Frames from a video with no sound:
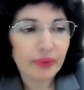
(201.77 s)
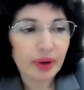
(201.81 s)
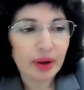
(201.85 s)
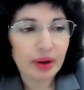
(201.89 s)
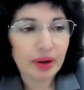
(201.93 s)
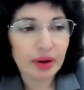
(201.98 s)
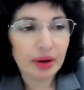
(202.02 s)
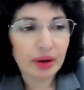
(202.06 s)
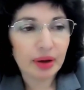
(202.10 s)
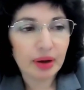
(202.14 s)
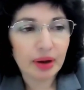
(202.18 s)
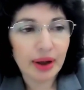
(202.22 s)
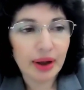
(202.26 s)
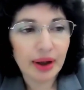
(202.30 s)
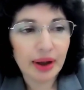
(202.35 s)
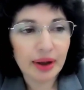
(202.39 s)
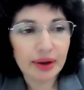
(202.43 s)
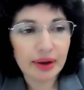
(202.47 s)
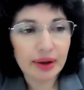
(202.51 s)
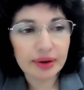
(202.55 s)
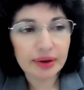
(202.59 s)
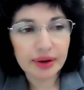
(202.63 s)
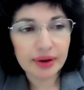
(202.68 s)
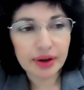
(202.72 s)

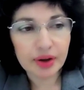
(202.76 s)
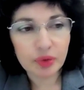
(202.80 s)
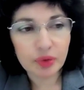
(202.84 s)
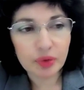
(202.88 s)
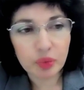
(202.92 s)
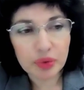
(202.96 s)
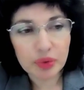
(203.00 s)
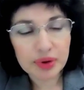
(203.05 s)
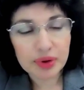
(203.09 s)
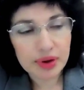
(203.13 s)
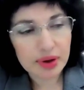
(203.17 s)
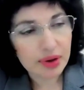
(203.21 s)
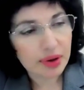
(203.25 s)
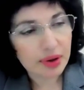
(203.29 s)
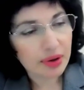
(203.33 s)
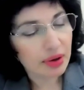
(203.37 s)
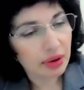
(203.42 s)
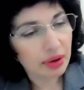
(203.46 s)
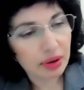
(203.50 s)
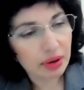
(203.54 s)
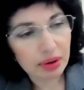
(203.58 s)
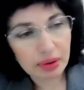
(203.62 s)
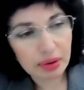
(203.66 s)
and it was